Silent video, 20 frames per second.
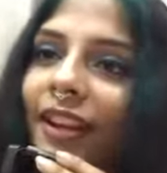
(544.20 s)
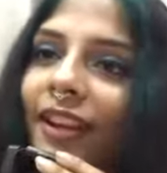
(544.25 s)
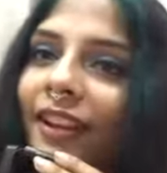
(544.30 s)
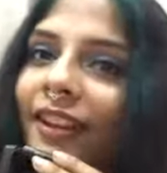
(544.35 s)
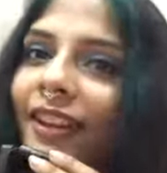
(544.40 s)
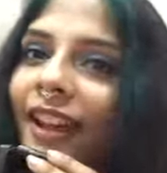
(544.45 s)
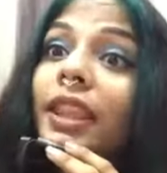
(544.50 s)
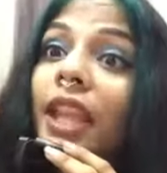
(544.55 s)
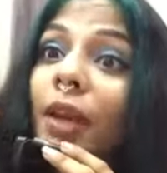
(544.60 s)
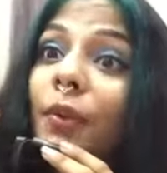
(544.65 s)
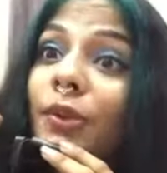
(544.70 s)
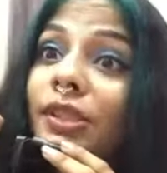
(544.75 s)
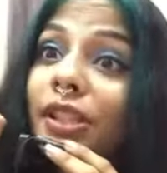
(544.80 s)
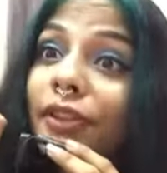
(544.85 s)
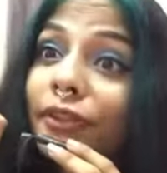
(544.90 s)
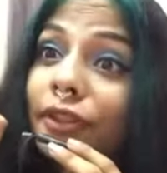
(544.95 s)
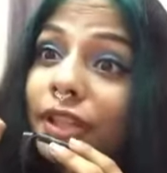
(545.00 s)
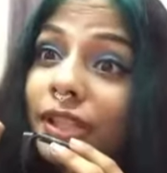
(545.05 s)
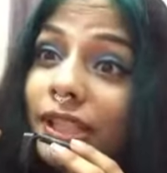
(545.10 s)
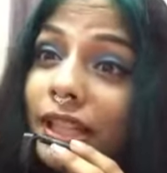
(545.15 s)
it. That was
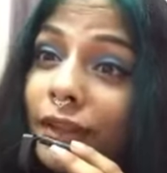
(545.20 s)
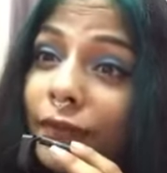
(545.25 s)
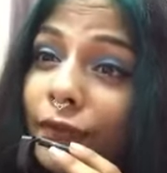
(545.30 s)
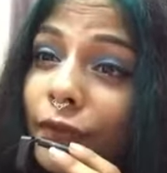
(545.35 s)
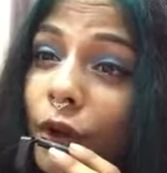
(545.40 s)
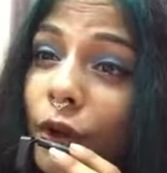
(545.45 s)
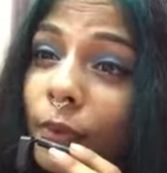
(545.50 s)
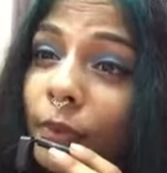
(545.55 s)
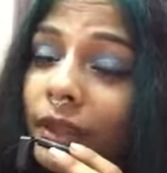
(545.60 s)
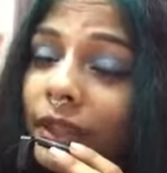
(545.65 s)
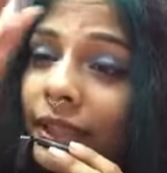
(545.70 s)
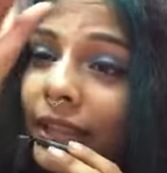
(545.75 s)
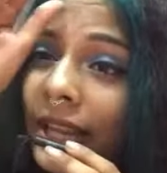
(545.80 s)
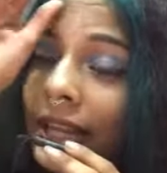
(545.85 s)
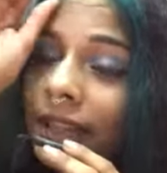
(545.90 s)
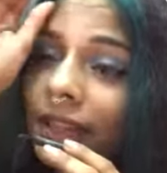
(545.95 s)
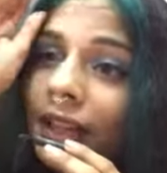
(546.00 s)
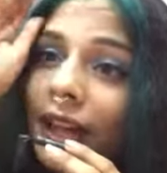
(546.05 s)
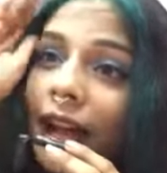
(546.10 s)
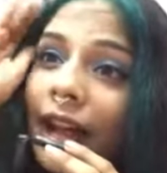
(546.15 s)
the first informal
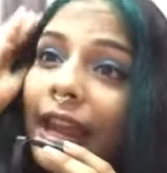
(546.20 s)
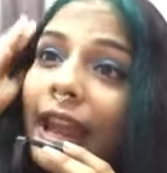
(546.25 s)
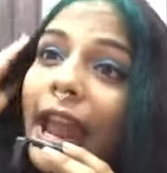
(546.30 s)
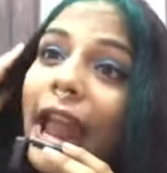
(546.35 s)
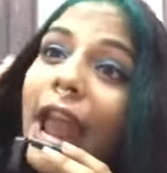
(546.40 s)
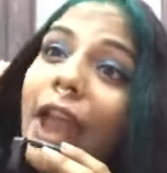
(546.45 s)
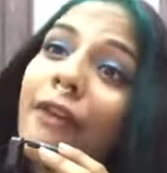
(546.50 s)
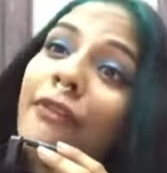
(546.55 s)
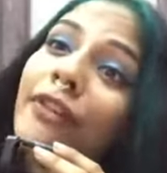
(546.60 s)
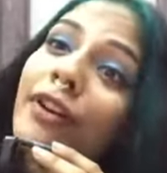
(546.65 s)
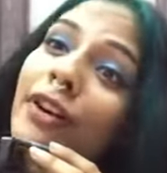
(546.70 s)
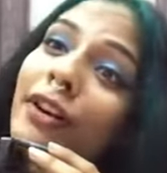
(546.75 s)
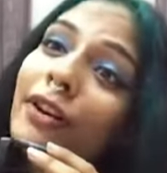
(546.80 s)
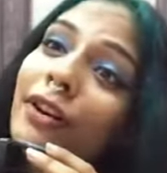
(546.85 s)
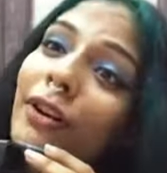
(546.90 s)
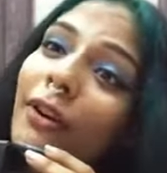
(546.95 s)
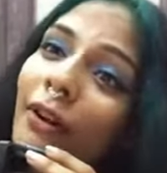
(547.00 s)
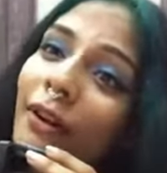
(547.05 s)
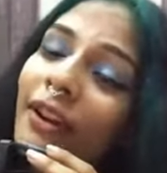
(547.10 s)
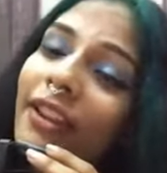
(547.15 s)
letter I ever
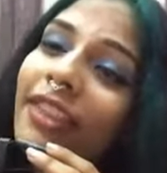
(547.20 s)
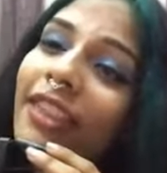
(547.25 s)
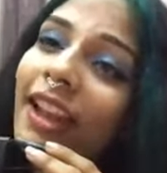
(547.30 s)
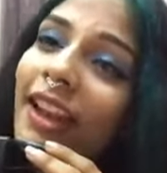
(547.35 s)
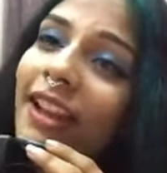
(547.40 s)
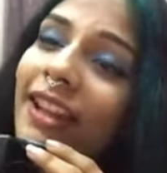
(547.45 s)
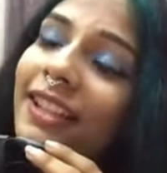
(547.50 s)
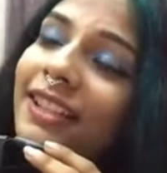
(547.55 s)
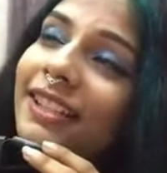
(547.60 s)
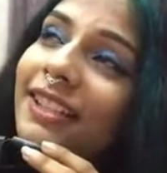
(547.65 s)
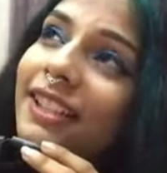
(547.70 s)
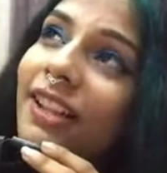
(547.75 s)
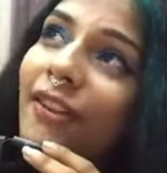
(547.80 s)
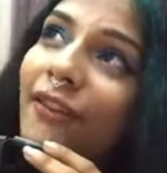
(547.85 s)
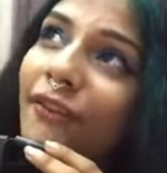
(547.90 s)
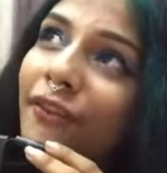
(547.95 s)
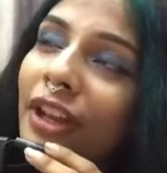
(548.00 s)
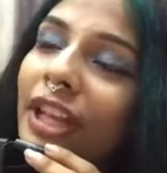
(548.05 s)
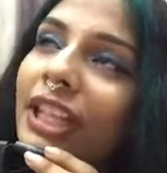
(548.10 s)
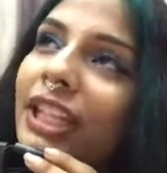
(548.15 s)
got. That's
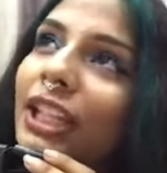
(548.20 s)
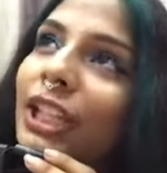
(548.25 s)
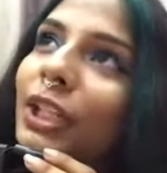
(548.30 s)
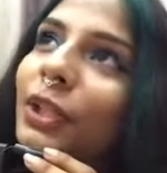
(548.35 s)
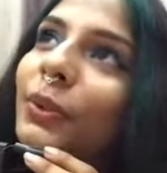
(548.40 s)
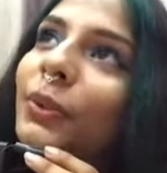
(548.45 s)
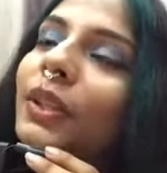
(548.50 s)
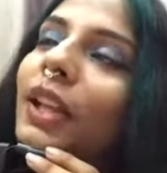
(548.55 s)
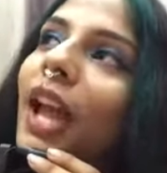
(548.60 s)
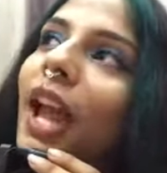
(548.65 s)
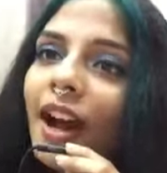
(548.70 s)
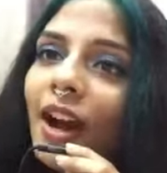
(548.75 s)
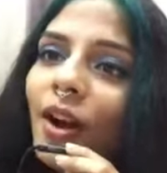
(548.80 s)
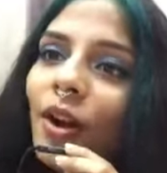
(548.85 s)
very cute.